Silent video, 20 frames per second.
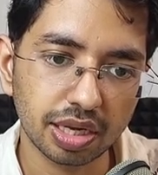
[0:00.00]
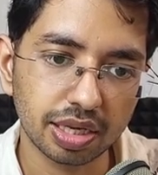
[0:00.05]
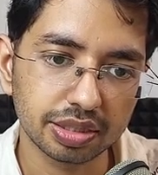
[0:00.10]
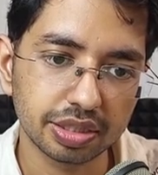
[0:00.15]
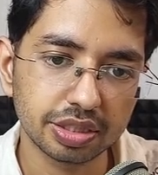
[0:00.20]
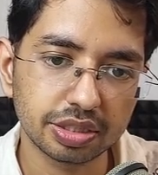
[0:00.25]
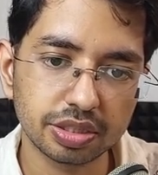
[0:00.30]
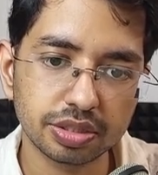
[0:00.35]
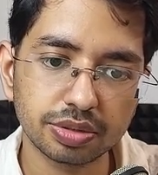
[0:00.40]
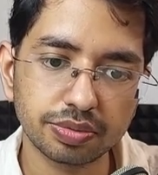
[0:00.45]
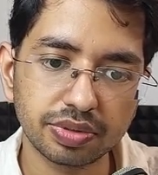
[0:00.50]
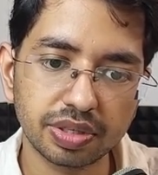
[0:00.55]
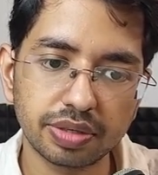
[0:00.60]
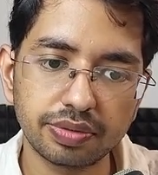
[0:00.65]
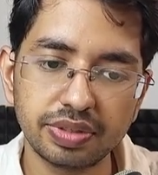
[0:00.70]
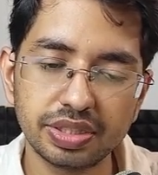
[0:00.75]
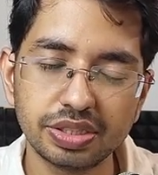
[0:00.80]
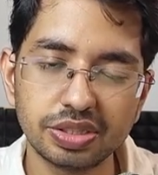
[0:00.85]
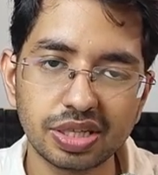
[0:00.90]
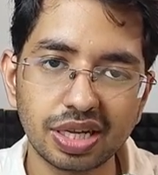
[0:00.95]
This is where
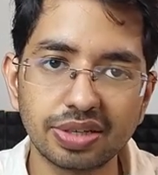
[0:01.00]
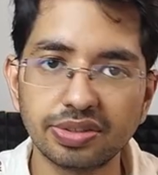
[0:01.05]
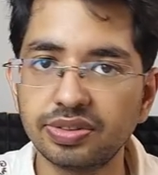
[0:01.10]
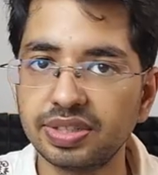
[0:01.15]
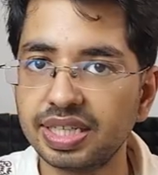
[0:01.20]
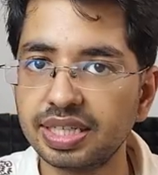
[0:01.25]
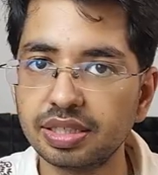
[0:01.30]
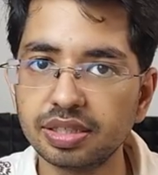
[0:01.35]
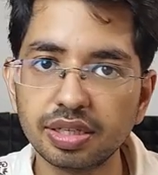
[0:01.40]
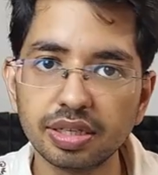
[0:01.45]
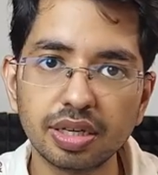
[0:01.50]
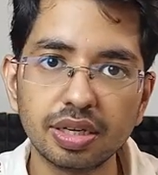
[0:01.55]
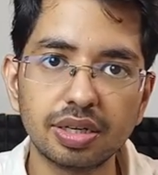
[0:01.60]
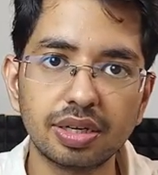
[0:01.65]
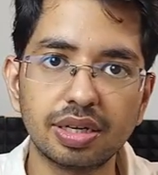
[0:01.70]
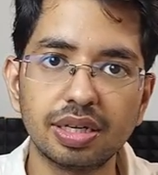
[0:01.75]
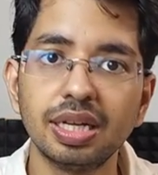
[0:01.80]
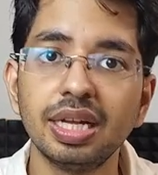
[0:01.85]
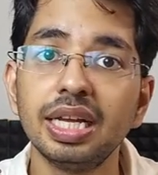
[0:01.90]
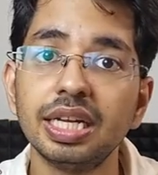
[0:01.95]
we generate
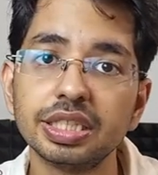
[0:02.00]
the